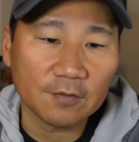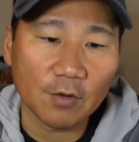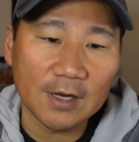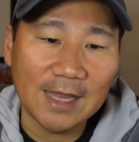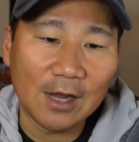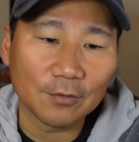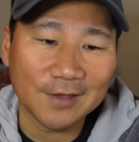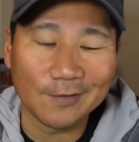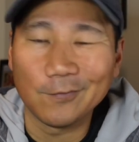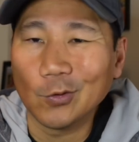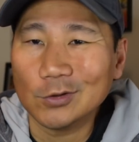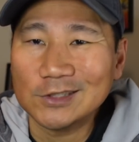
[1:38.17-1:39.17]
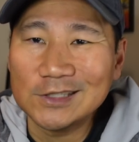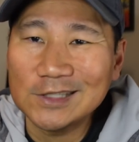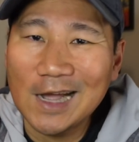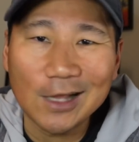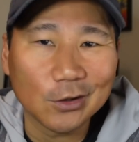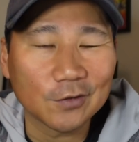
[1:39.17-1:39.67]
Right now, it's at
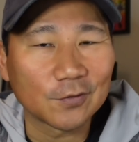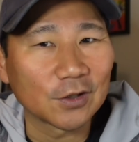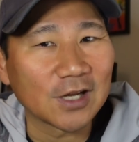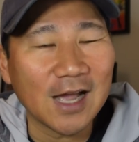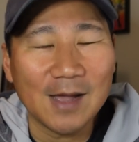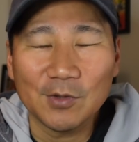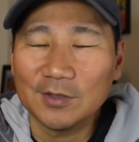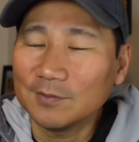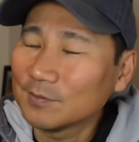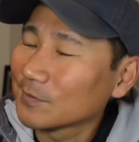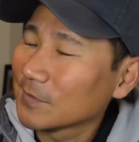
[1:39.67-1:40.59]
$14 for a common.